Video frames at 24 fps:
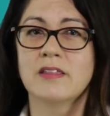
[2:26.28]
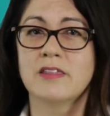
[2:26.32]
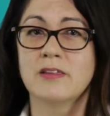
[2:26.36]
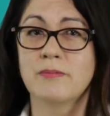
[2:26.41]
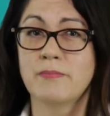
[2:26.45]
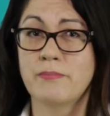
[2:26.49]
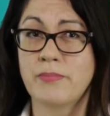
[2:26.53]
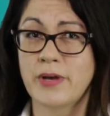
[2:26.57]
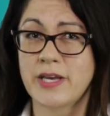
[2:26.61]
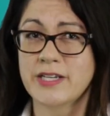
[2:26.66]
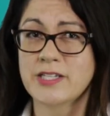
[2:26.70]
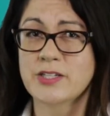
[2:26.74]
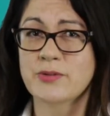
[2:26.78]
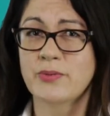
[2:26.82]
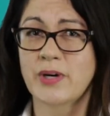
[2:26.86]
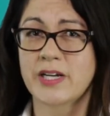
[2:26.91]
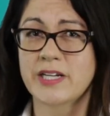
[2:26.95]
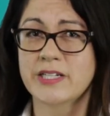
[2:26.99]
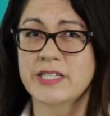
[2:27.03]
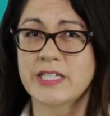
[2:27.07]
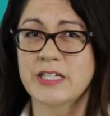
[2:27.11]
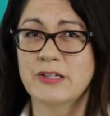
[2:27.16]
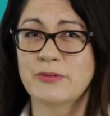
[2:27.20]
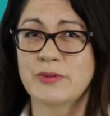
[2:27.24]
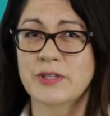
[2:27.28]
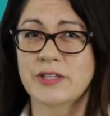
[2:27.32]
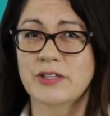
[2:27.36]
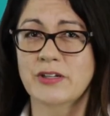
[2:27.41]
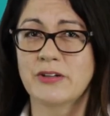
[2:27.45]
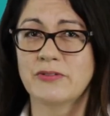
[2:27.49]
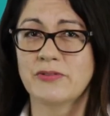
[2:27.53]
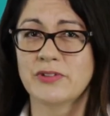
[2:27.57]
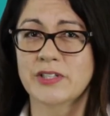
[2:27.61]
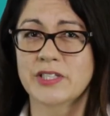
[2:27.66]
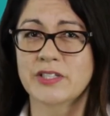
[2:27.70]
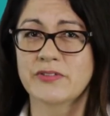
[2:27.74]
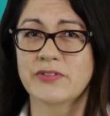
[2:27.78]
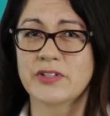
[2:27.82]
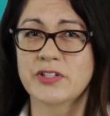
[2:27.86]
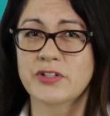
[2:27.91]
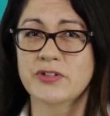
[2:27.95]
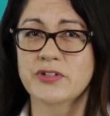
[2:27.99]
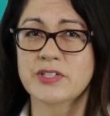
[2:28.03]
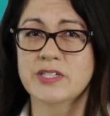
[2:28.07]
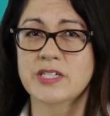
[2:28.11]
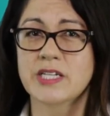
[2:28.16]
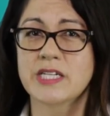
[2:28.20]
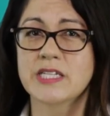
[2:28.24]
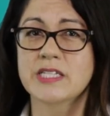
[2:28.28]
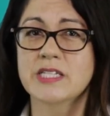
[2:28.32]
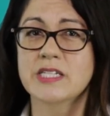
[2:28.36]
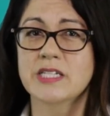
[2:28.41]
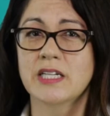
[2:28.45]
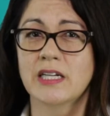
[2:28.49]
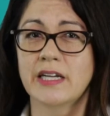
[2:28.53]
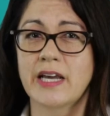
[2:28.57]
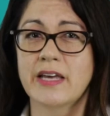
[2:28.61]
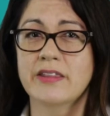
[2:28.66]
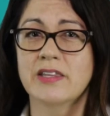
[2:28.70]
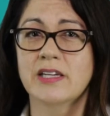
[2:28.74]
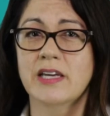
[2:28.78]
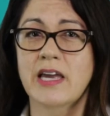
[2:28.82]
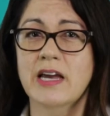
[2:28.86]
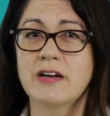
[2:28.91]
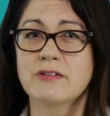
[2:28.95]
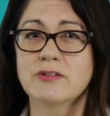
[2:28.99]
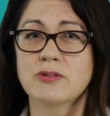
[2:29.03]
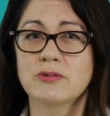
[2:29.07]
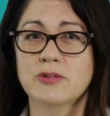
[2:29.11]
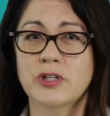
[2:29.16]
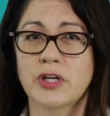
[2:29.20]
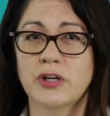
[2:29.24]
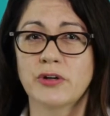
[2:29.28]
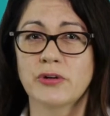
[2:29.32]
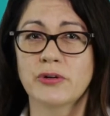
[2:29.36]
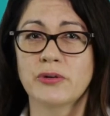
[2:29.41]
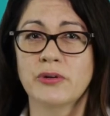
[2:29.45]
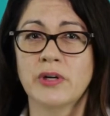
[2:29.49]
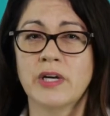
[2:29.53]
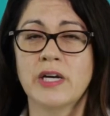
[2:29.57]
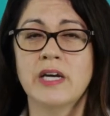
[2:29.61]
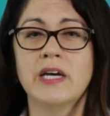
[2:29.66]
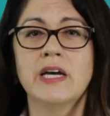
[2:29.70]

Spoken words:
The best way to deal with conflict of interest is to let the council know